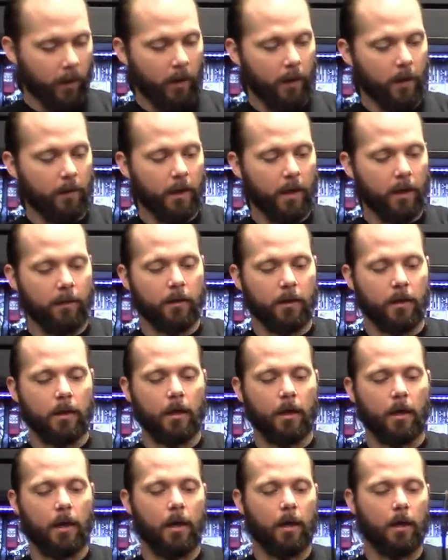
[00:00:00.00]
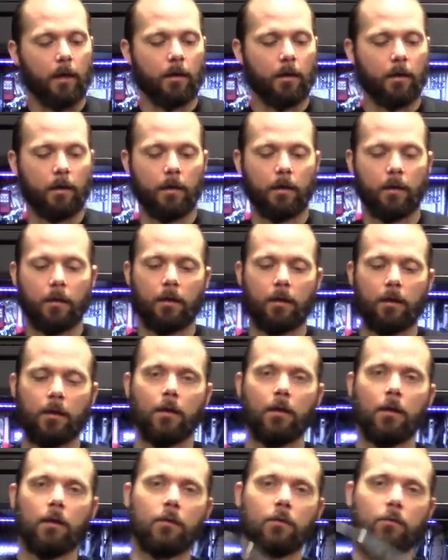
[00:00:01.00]
and then the
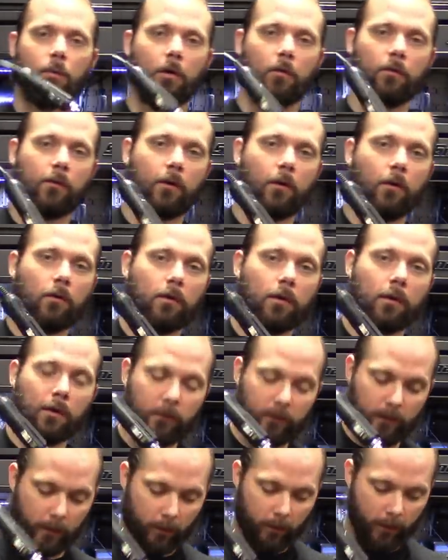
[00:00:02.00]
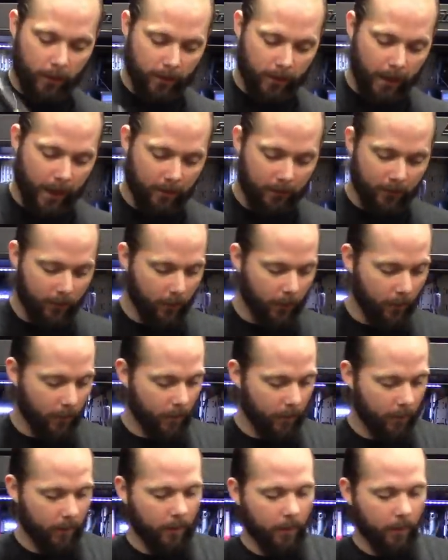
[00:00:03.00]
12-volt cigarette adapter,